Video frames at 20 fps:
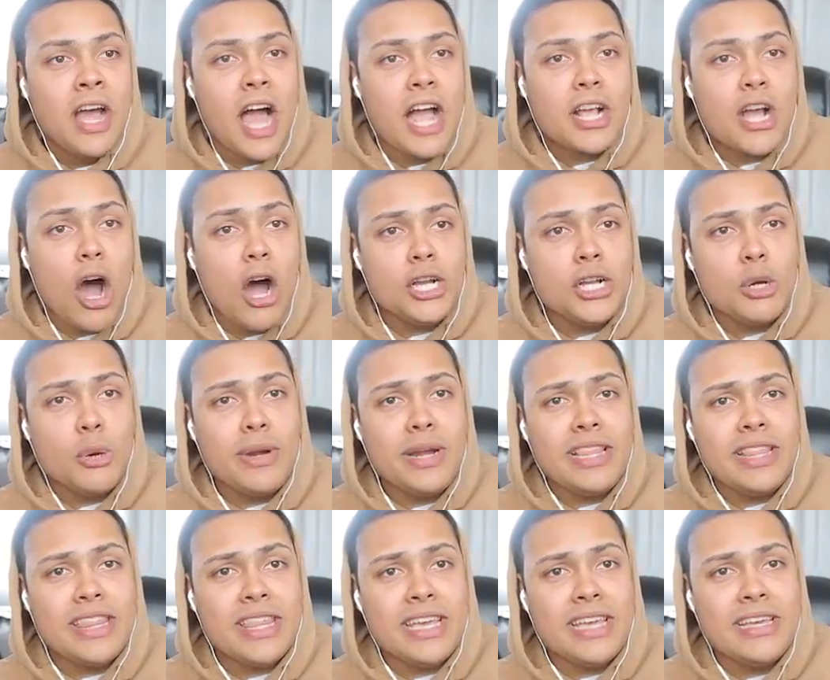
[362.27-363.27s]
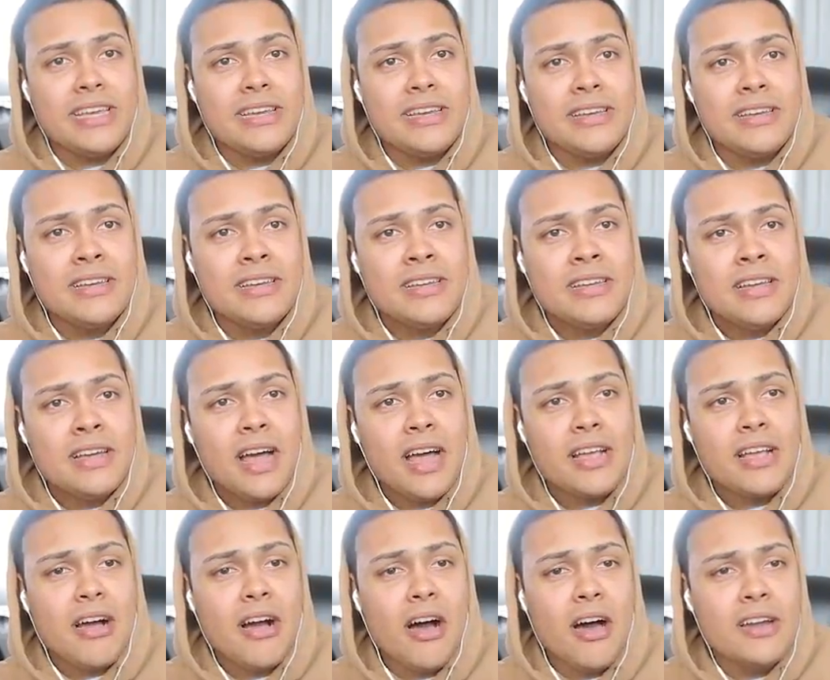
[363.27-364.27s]
I can't do anything!
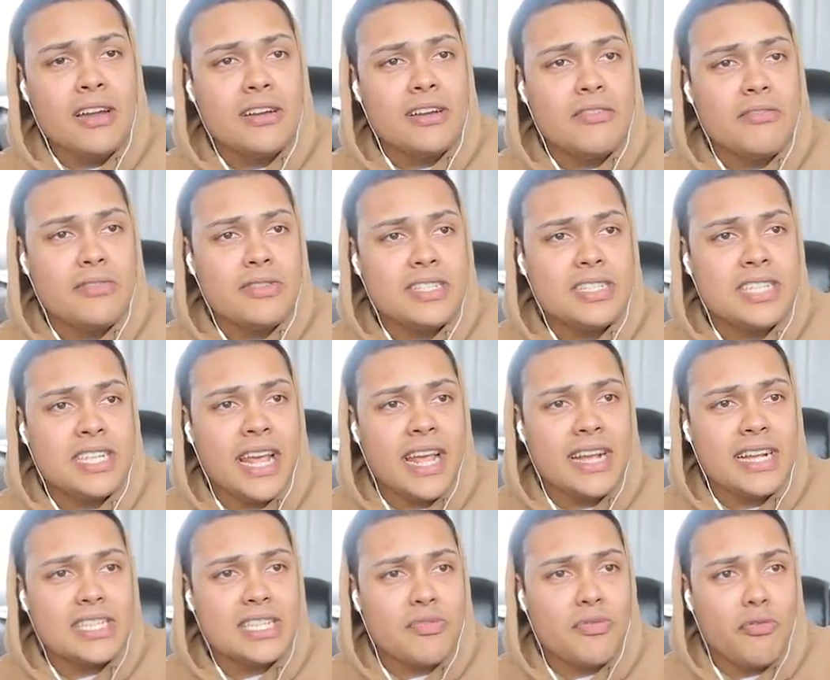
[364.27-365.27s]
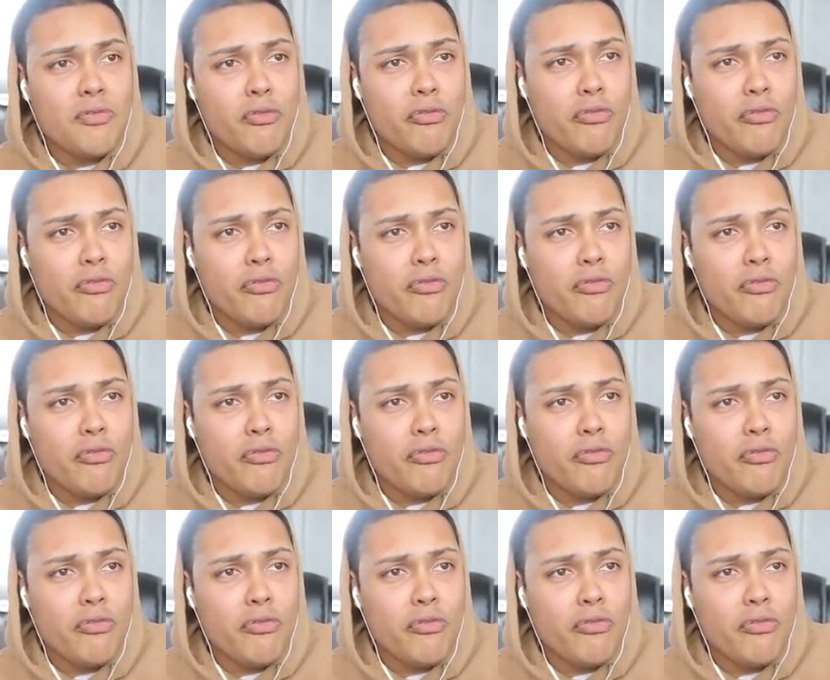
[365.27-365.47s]
I can't. Six.